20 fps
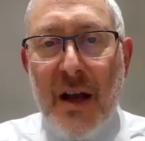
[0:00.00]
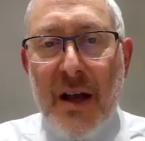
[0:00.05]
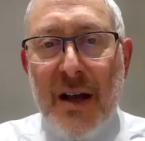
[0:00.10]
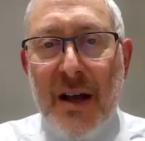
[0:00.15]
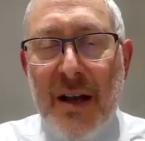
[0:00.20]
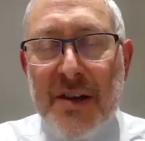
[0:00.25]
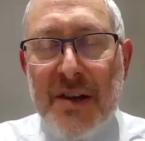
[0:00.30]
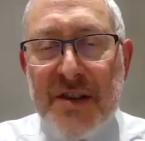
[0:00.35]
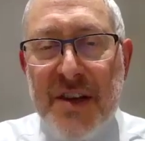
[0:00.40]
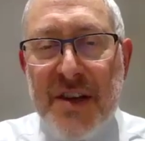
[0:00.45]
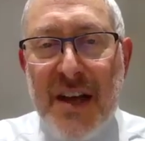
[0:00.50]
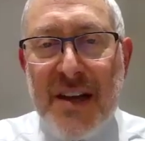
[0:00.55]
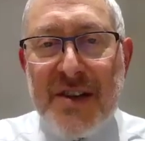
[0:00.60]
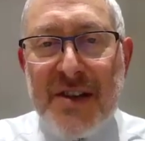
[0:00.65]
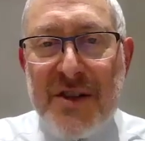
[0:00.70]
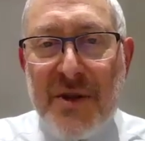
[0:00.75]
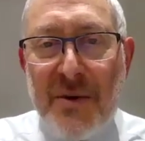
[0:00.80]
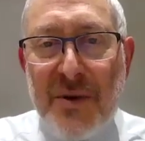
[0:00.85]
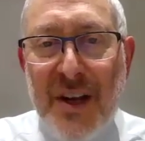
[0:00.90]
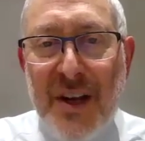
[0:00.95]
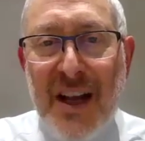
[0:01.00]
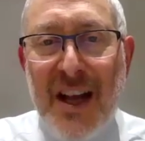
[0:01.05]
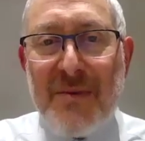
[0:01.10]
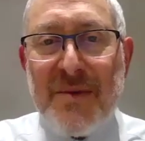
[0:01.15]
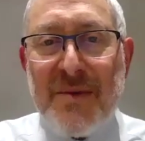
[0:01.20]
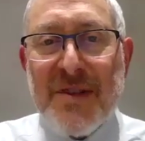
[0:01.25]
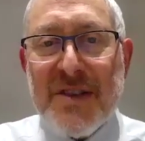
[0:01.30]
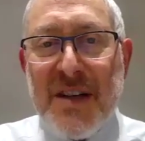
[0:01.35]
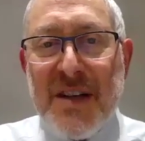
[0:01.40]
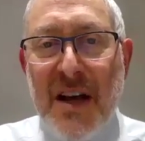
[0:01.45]
He's excluding
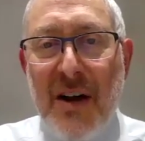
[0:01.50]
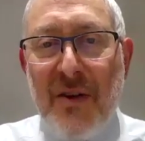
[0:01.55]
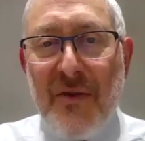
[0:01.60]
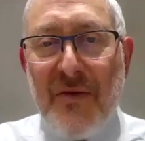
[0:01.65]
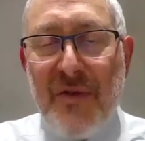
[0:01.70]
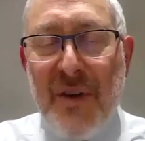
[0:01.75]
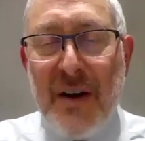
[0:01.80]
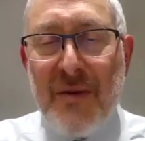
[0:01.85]
himself.